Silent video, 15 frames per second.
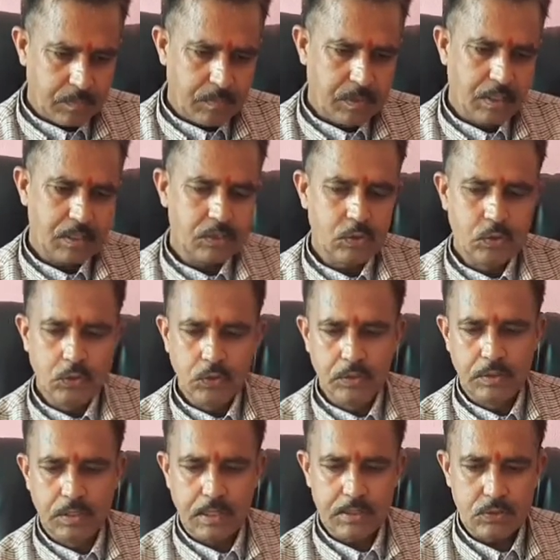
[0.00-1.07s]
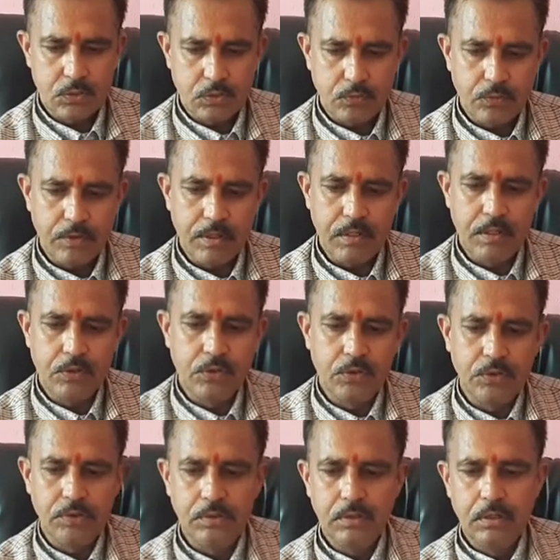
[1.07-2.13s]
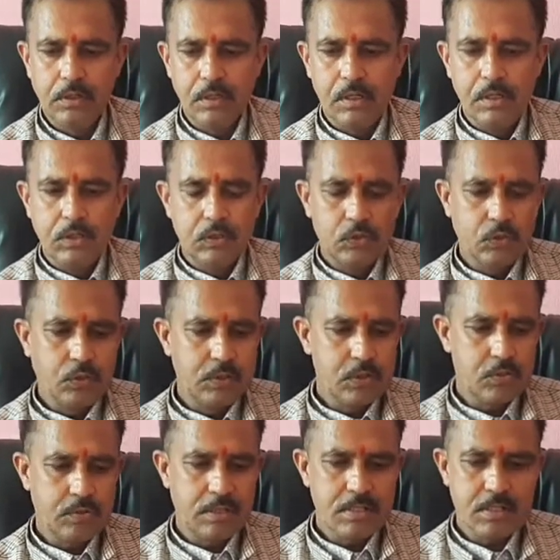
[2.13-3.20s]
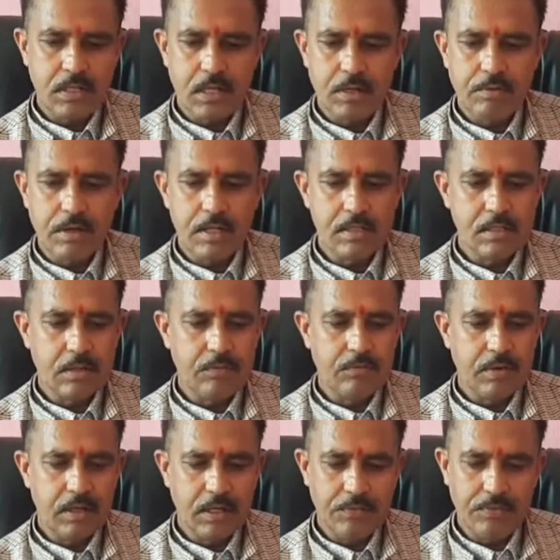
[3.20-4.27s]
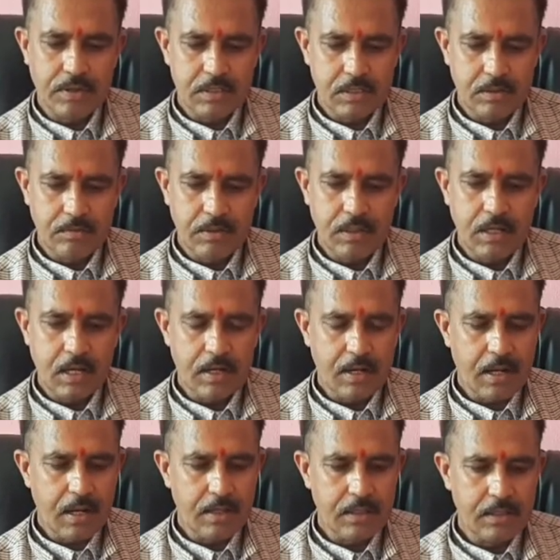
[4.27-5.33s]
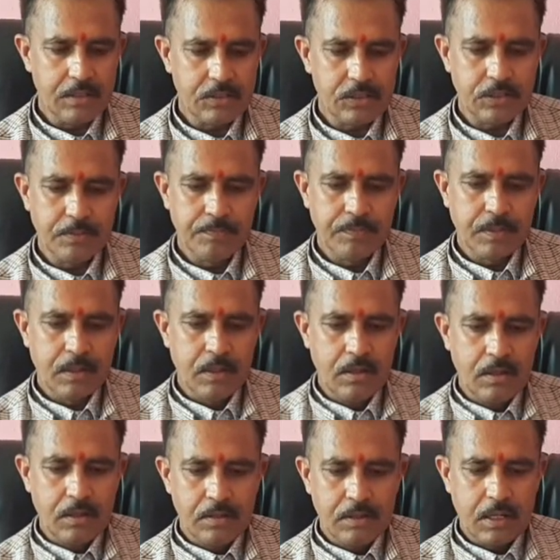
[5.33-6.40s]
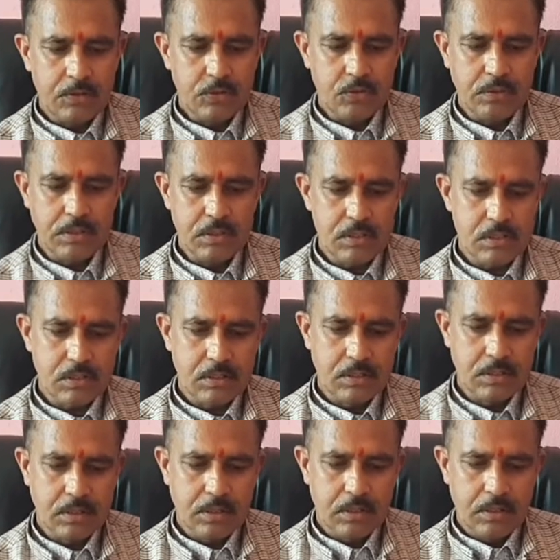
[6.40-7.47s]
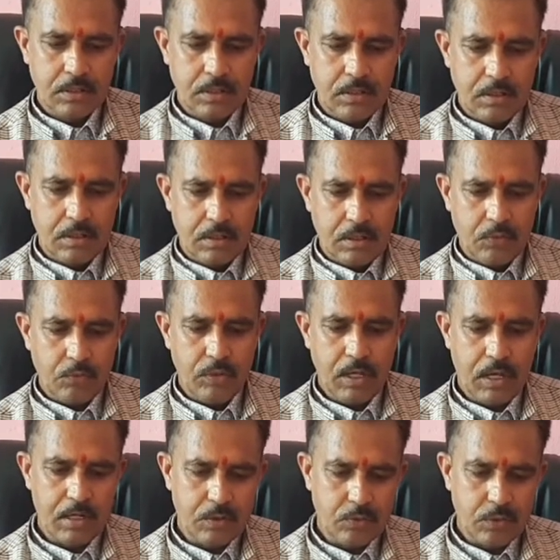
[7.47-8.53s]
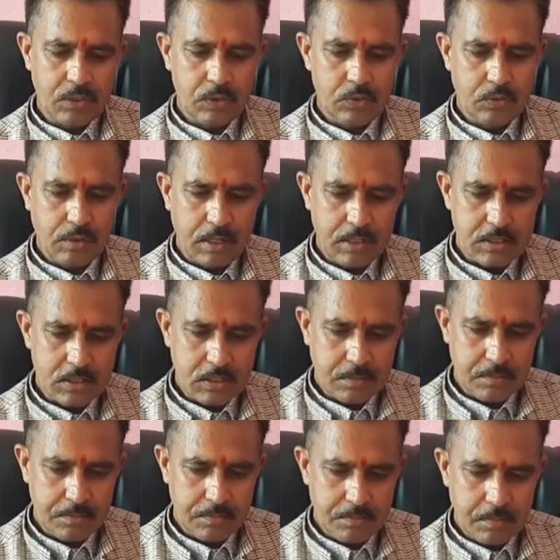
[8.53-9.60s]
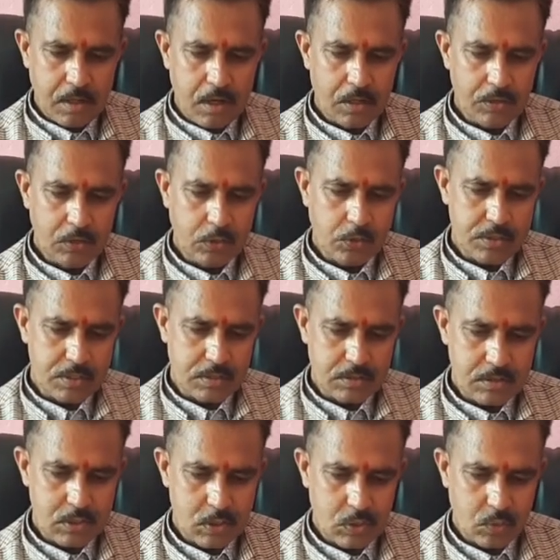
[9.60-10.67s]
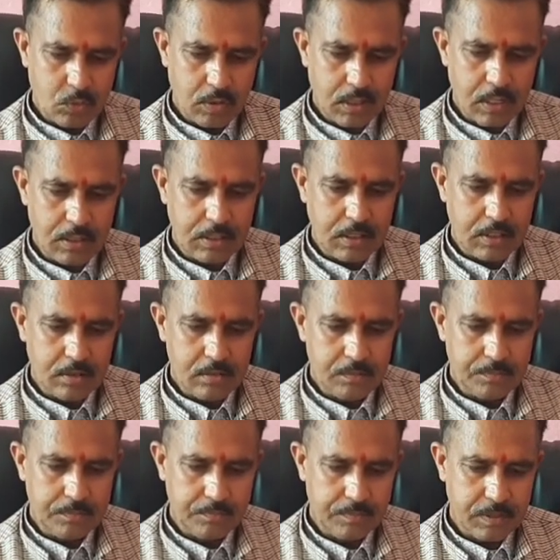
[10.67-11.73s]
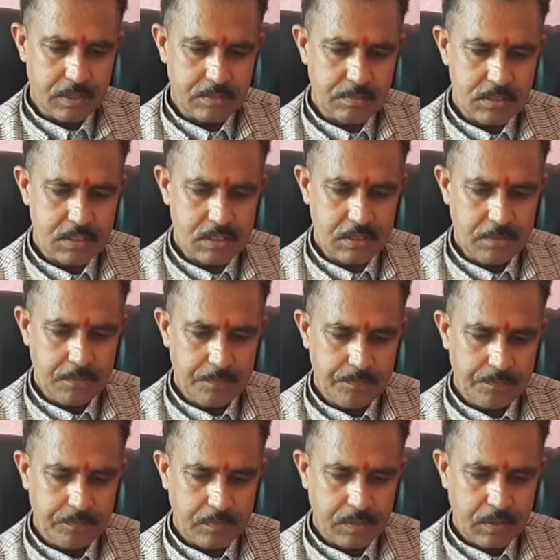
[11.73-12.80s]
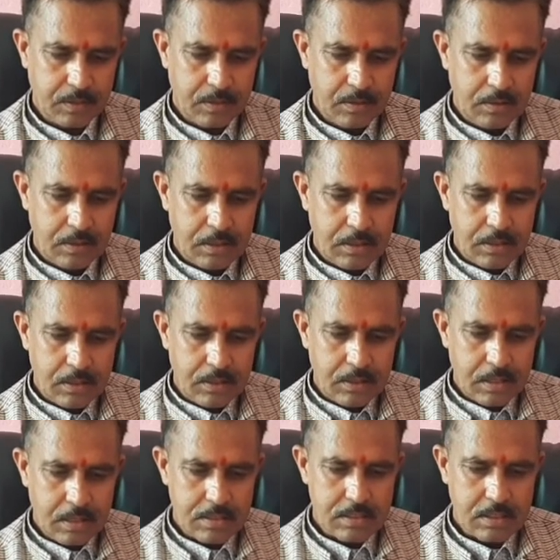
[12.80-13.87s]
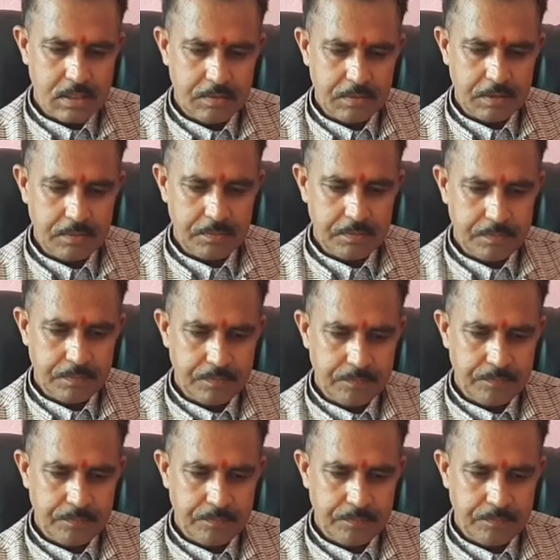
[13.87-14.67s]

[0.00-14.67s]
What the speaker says: That's good. That's good. Very good. So students are writing very effectively. I like it. Now students, we are going to write some other questions. What are there? Let me see. It's given.